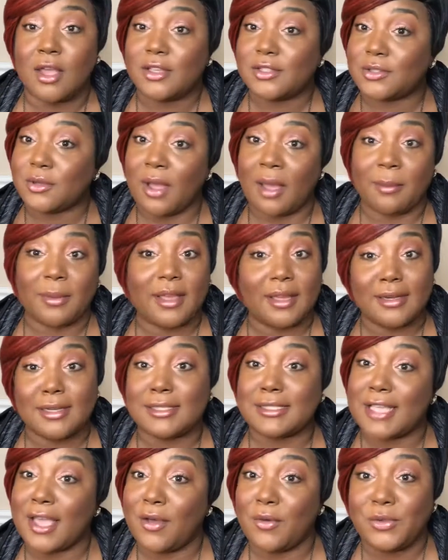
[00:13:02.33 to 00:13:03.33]
So I'm going to
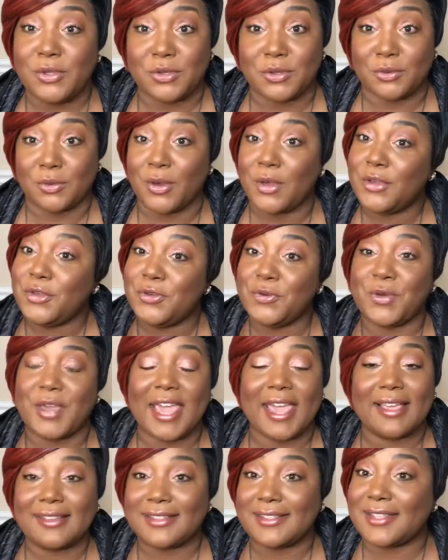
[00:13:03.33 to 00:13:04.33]
tell you, you
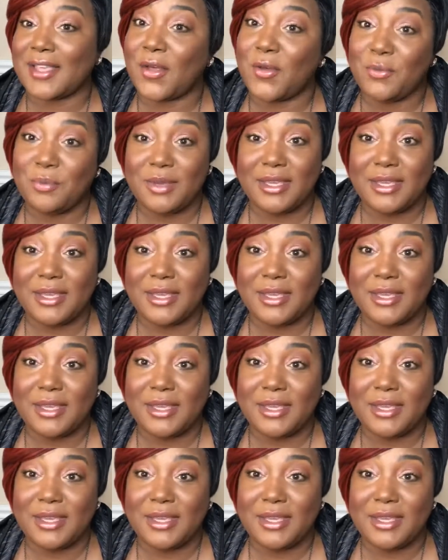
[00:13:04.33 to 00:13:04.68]
can't tell